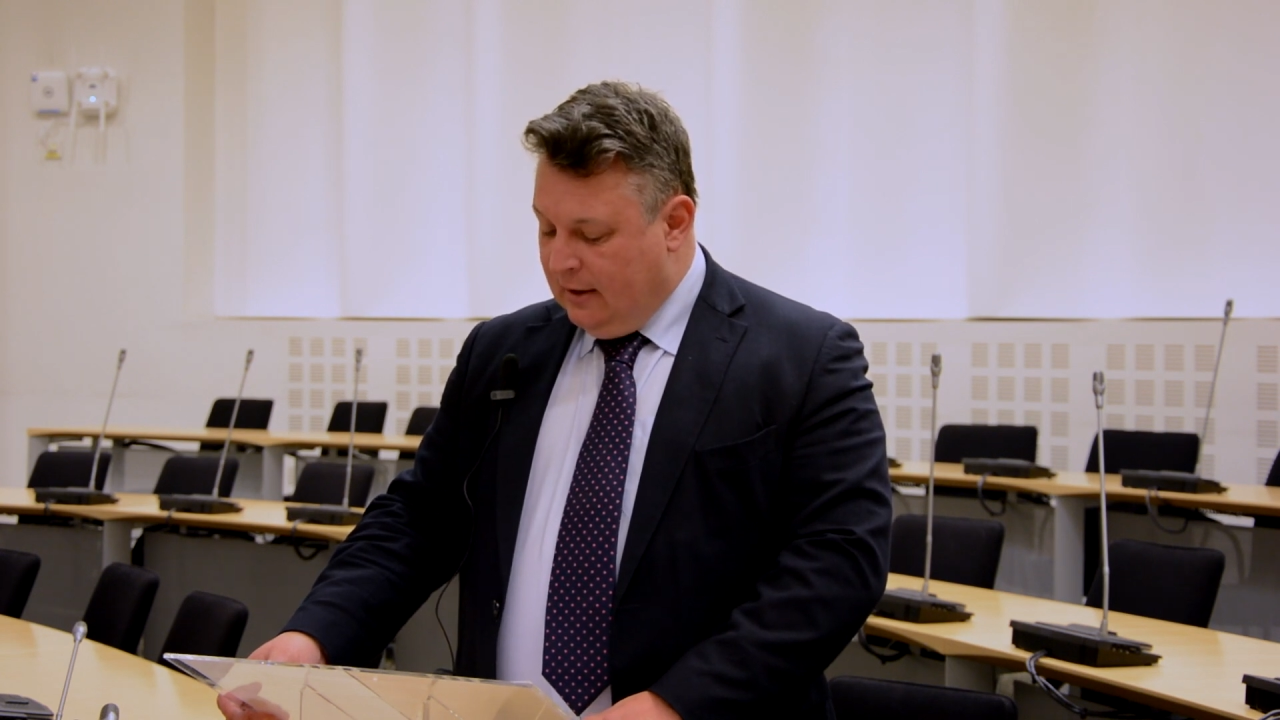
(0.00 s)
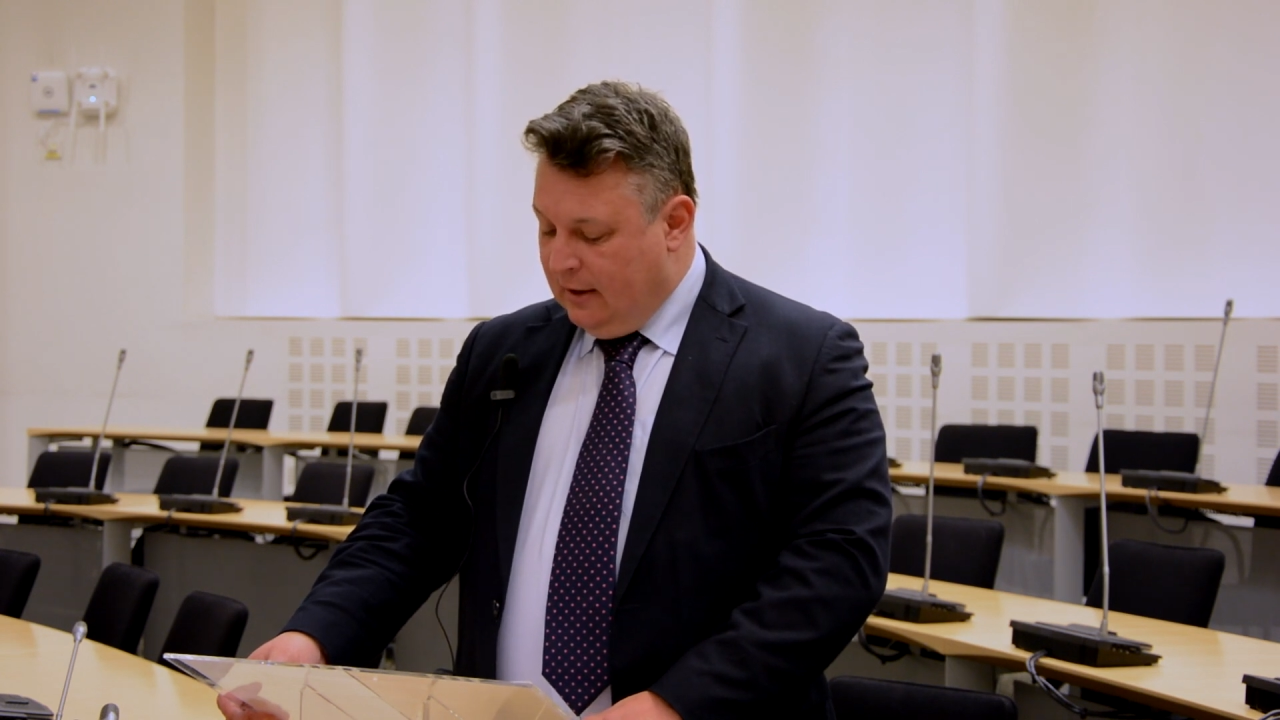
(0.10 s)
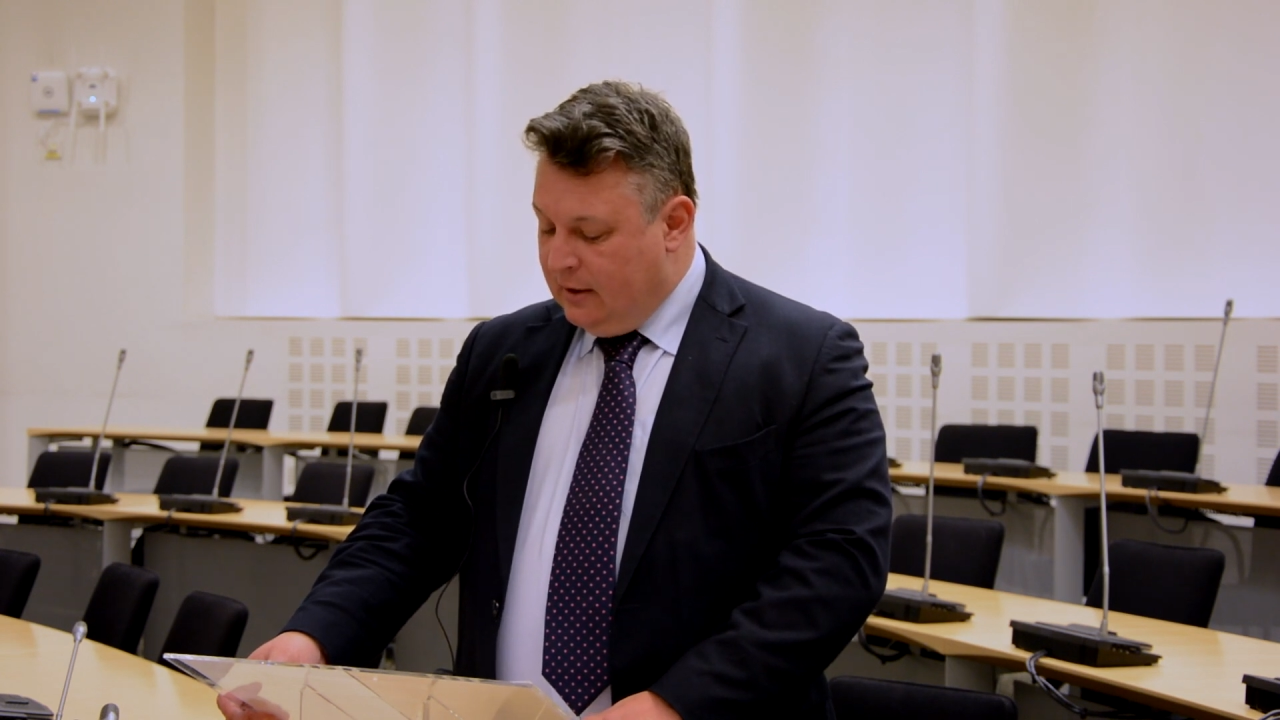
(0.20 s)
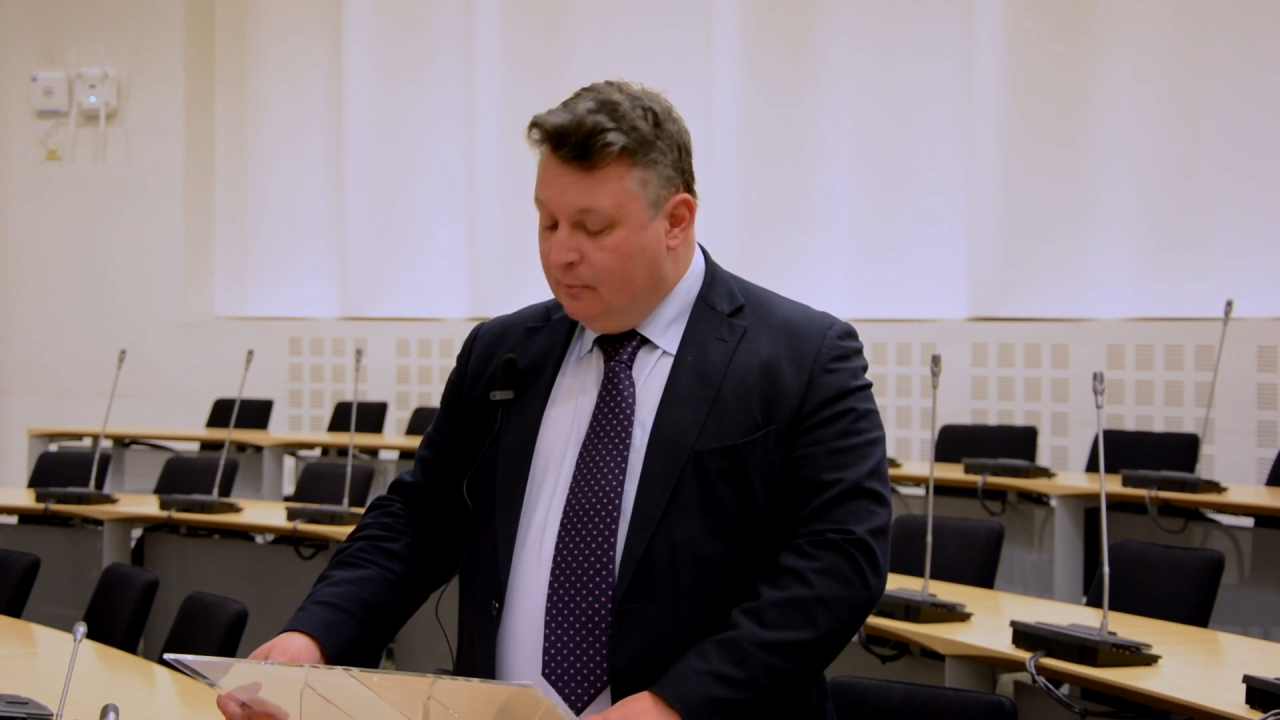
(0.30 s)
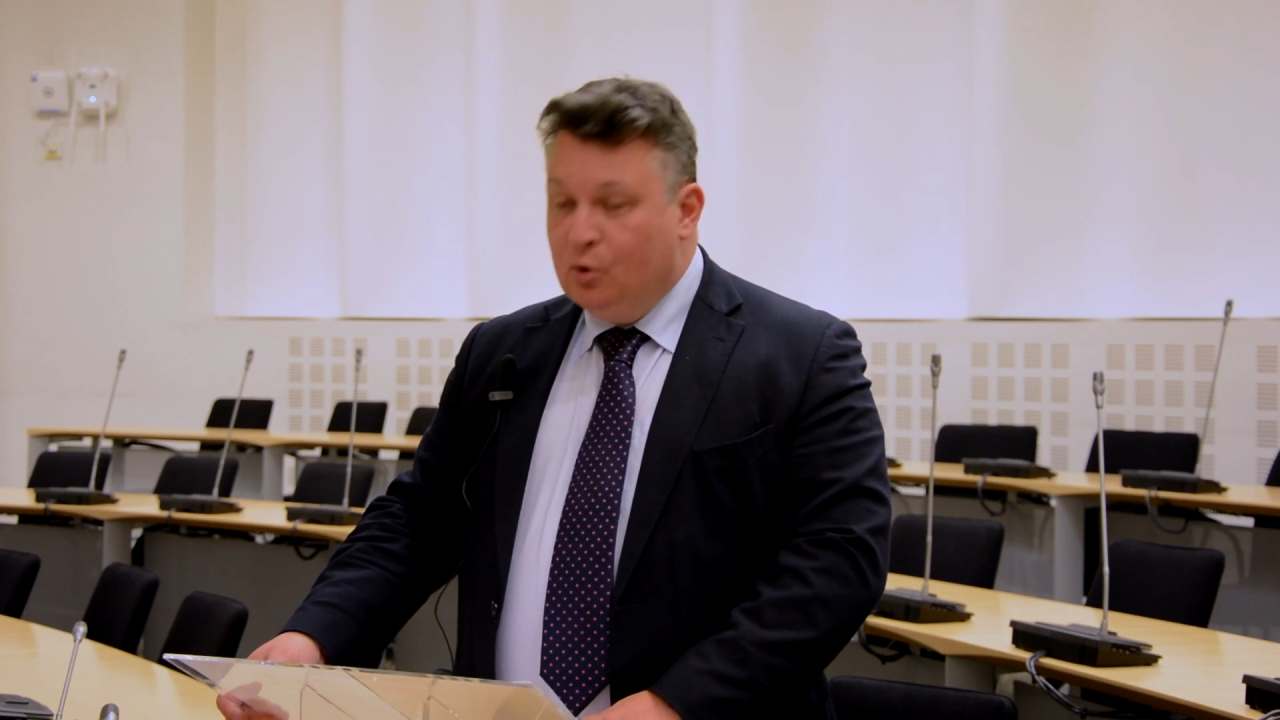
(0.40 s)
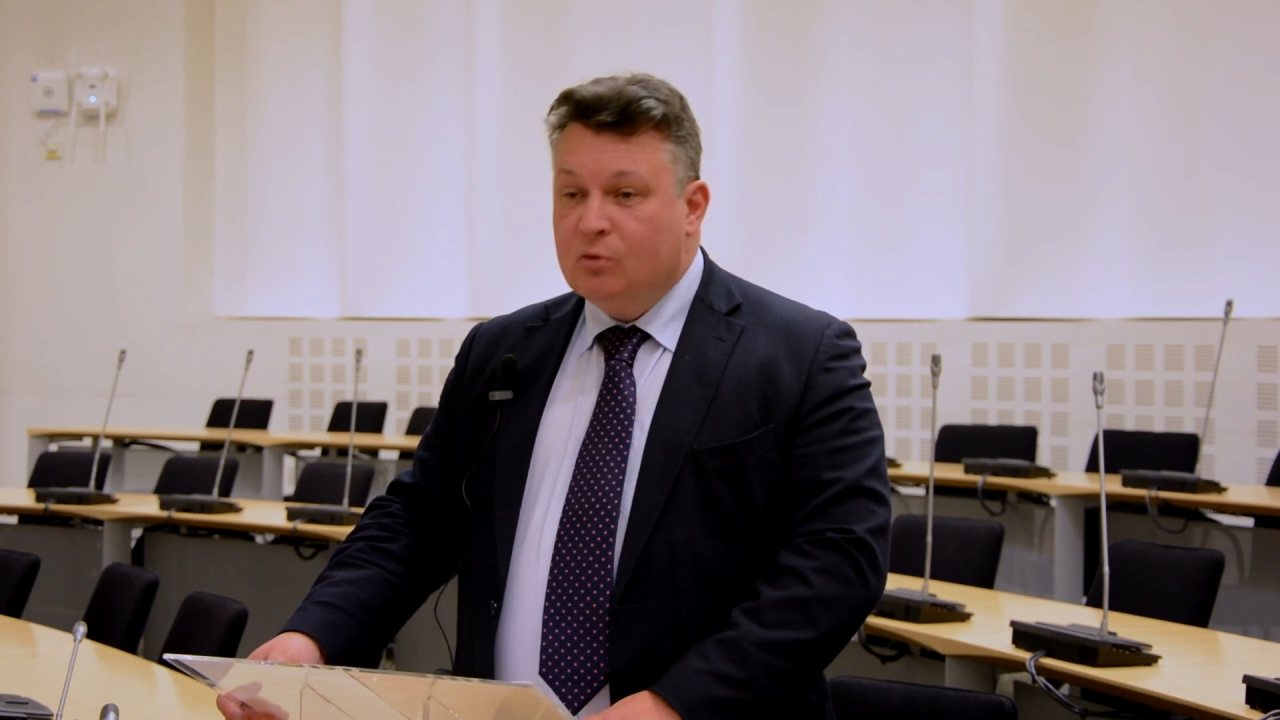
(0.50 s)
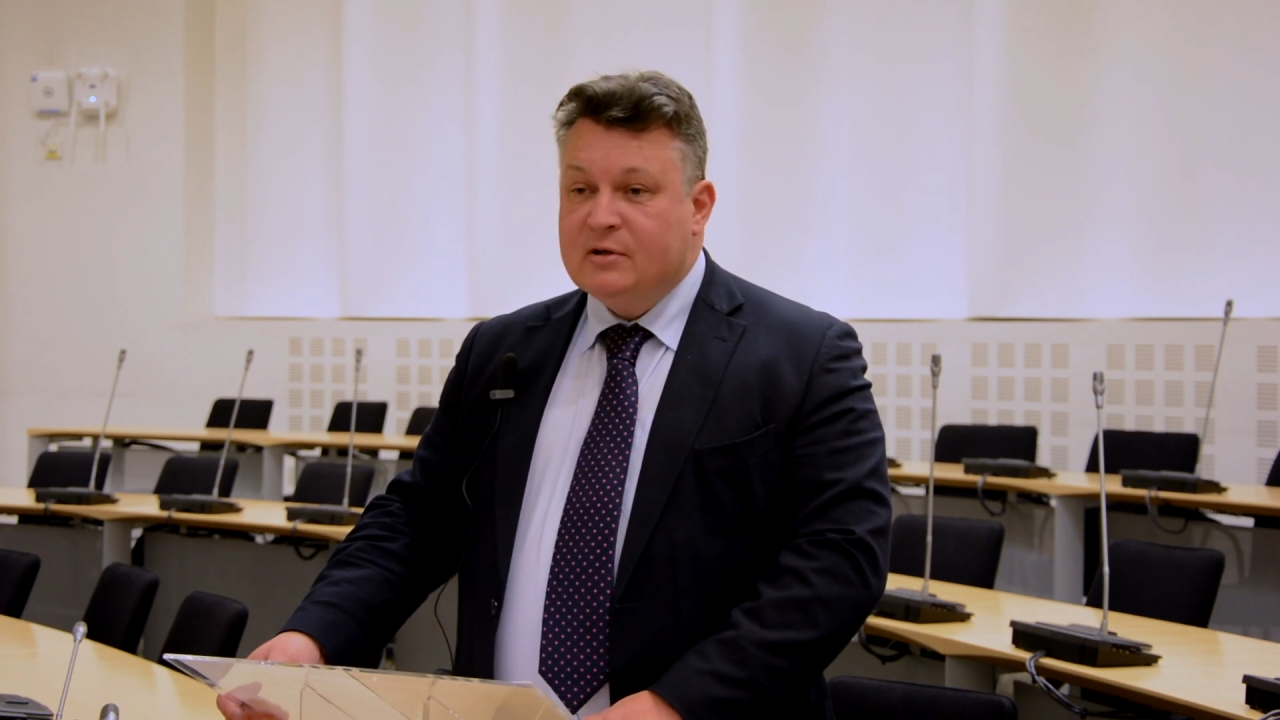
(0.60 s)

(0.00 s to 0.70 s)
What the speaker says: and the more